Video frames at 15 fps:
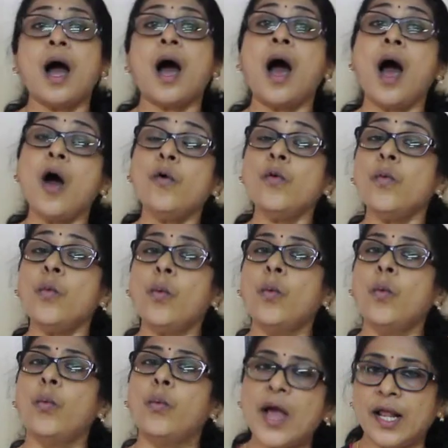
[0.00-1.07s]
how
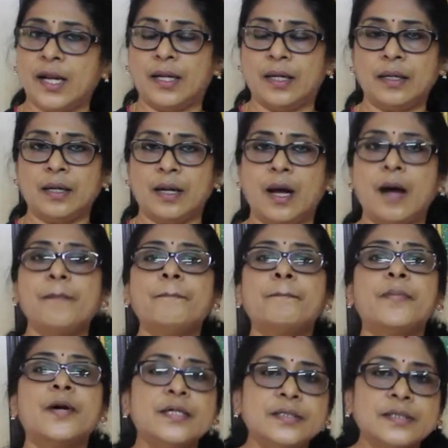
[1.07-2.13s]
well a
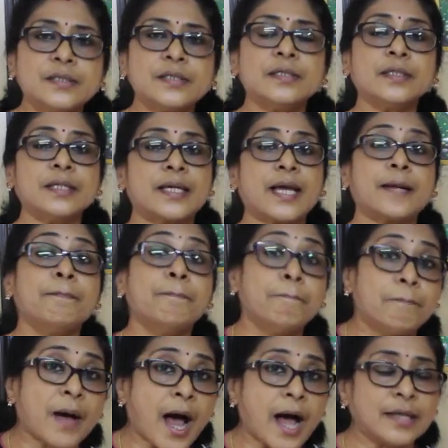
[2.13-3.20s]
person can
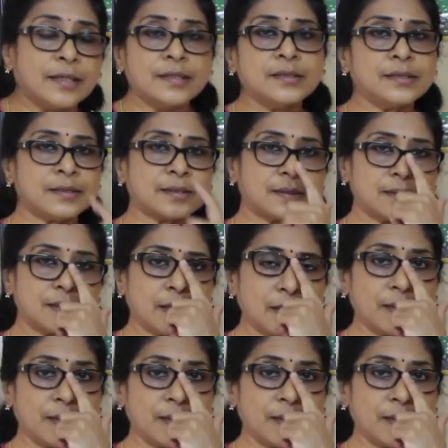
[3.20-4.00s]
balance